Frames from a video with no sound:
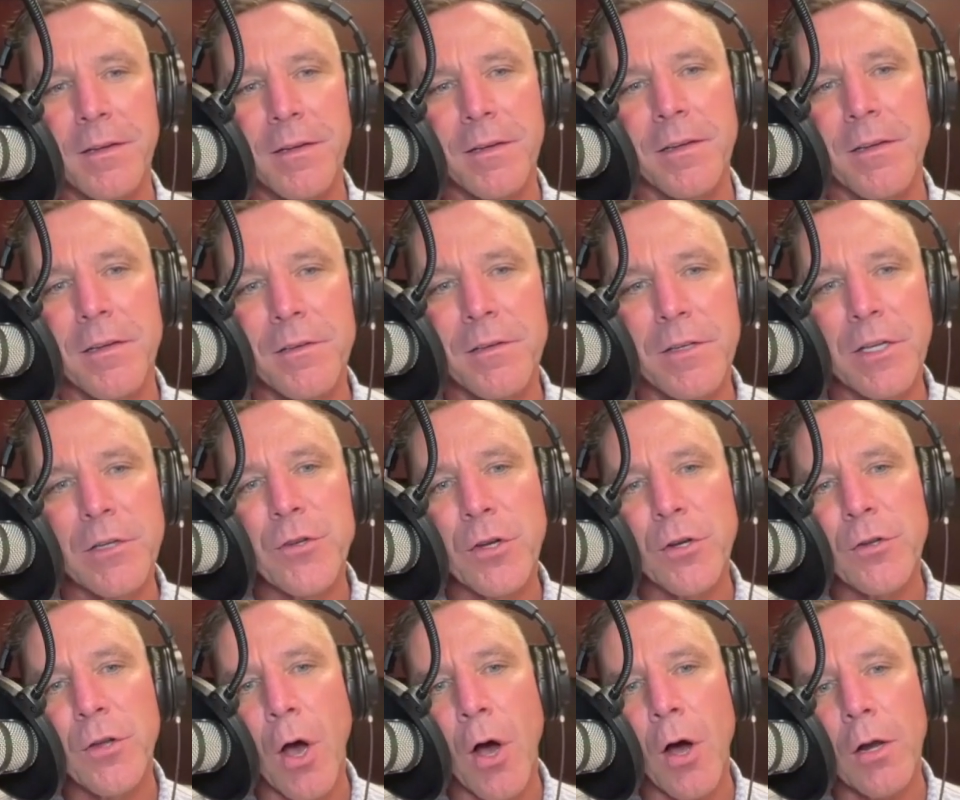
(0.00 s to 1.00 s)
did
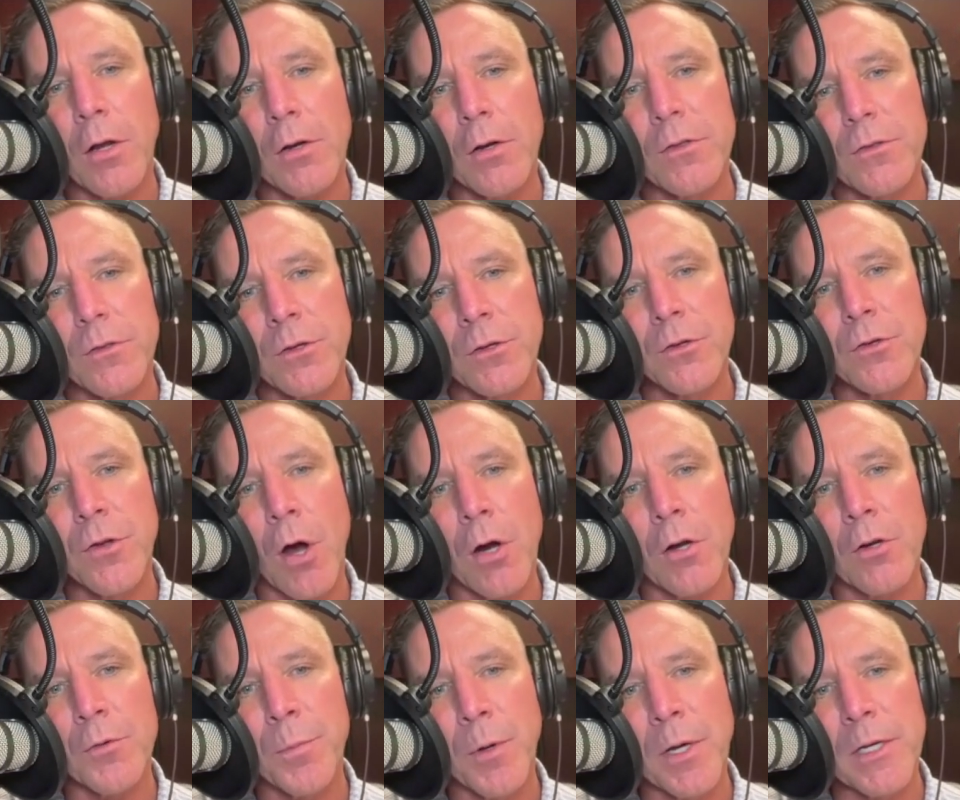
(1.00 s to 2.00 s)
your daughters
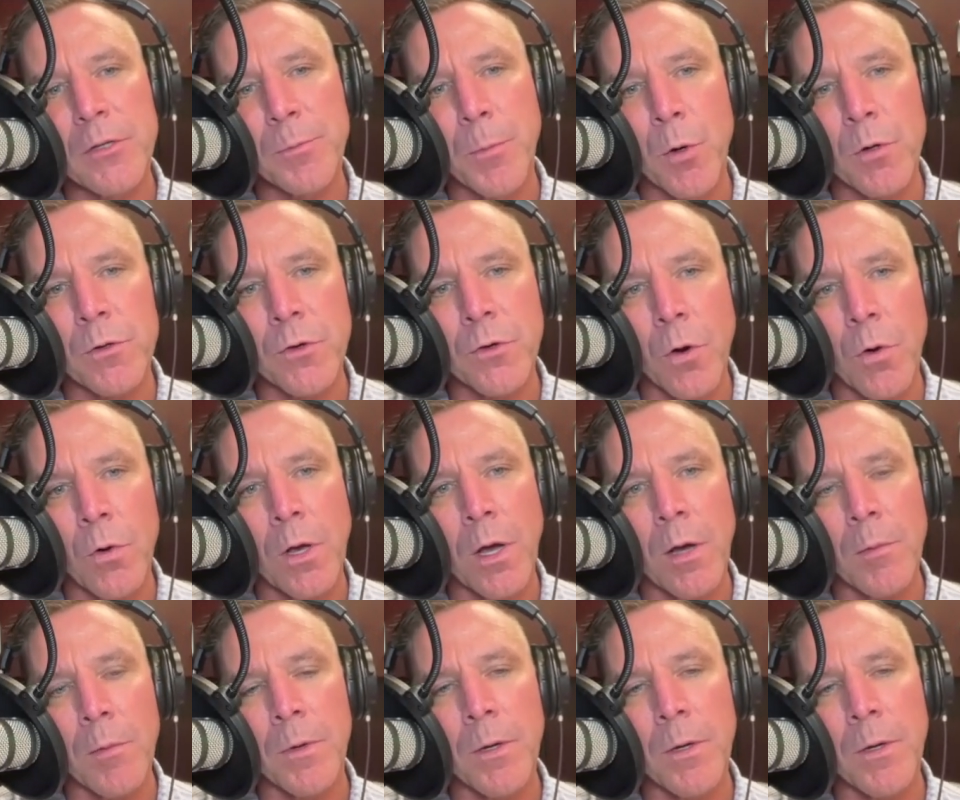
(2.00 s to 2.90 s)
play sports growing up?